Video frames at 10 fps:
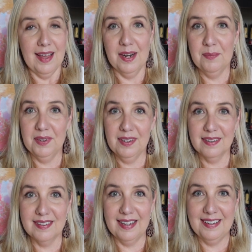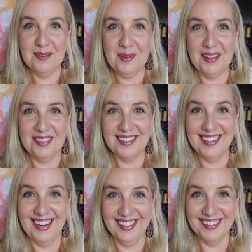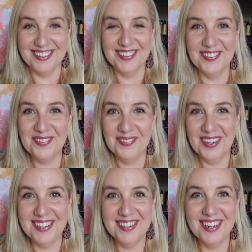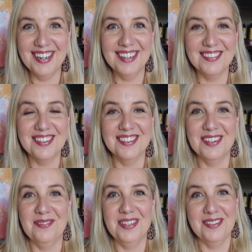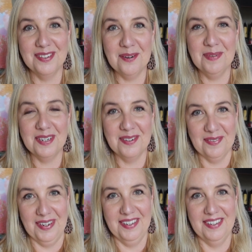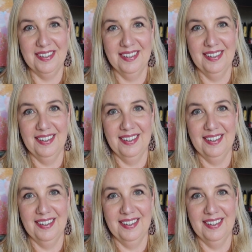And I'm really excited about the Taylor Swift project, which is going to be so much fun